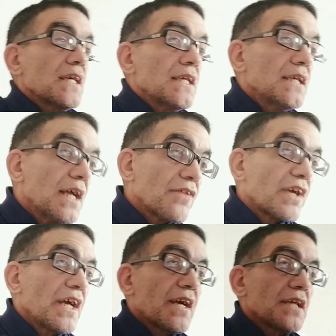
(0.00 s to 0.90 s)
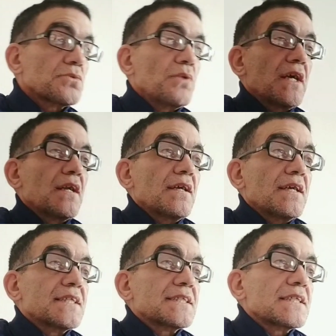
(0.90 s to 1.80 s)
In healthcare as well,
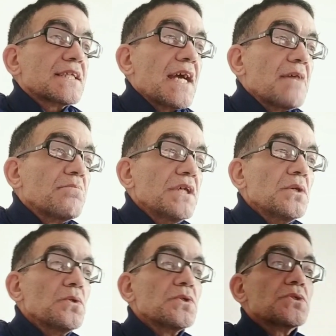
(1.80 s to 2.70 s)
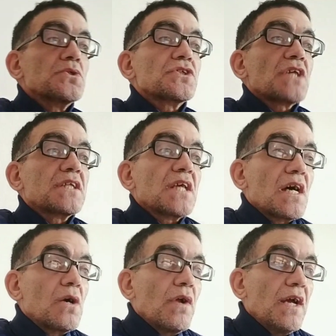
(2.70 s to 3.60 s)
it can be used to study
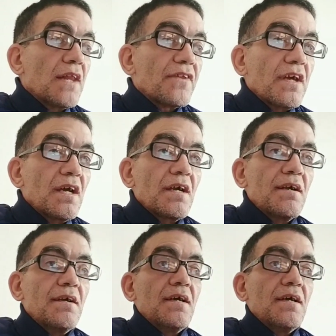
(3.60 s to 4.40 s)
how healthcare